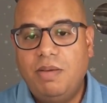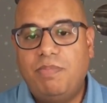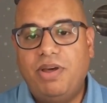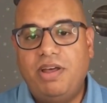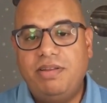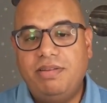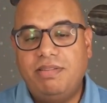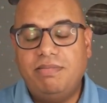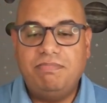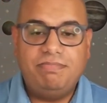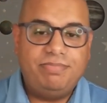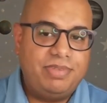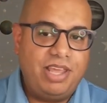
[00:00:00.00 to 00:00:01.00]
But,
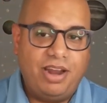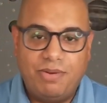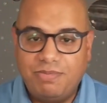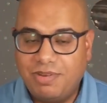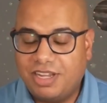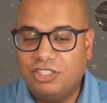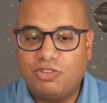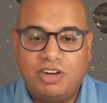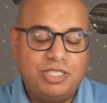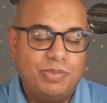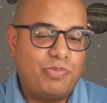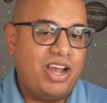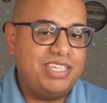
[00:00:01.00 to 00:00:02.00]
a
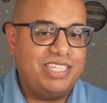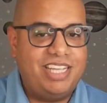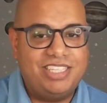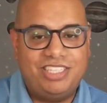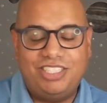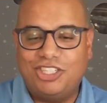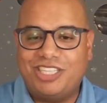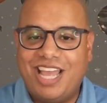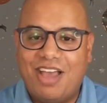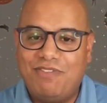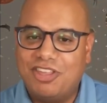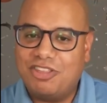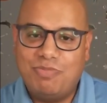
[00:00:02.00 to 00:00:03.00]
construction project doesn't just
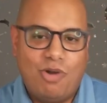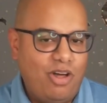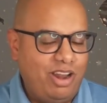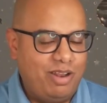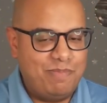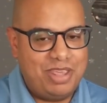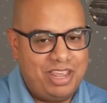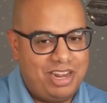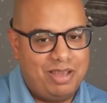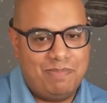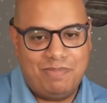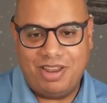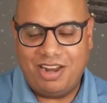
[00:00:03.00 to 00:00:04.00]
have a small, a
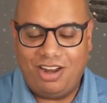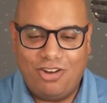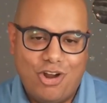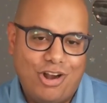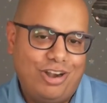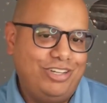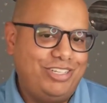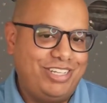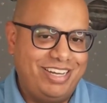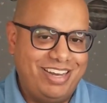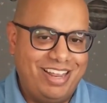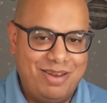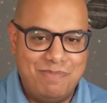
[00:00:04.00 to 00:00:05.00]
medium, and large
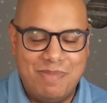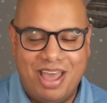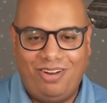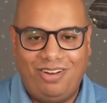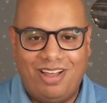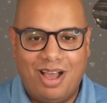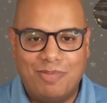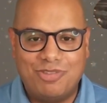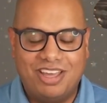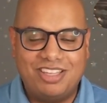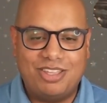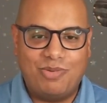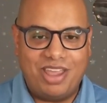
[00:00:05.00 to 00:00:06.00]
and metal
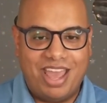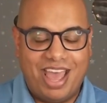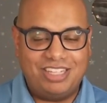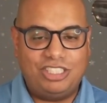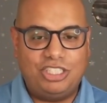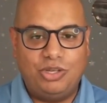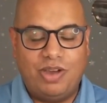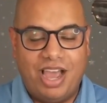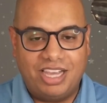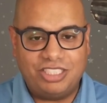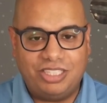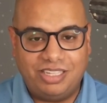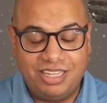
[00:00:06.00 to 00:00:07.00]
objects. So we had to
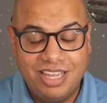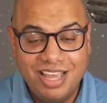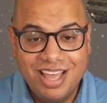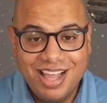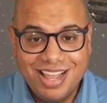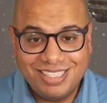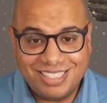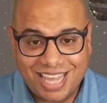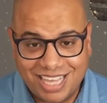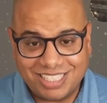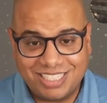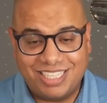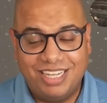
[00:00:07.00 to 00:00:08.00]
actually
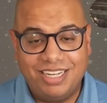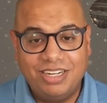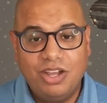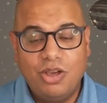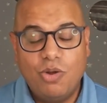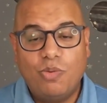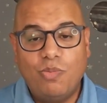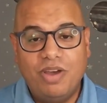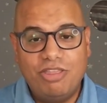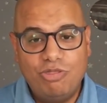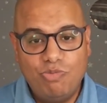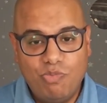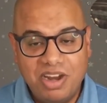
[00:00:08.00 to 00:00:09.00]
test it
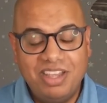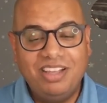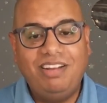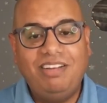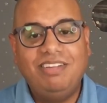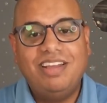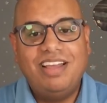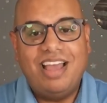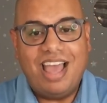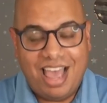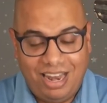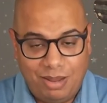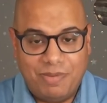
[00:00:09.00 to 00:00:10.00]
with real
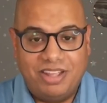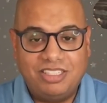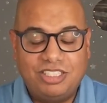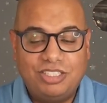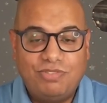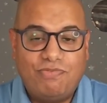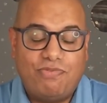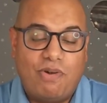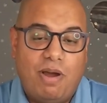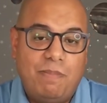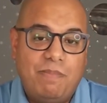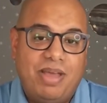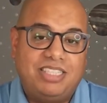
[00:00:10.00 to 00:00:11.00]
elements
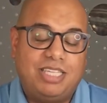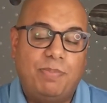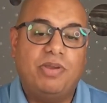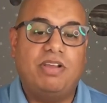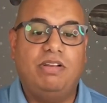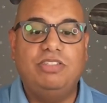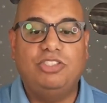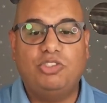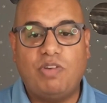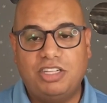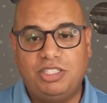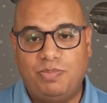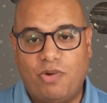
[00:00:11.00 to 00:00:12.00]
from a typical
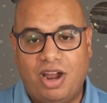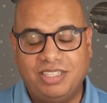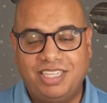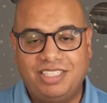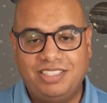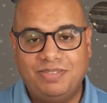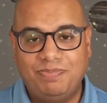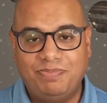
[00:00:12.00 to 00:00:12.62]
construction project.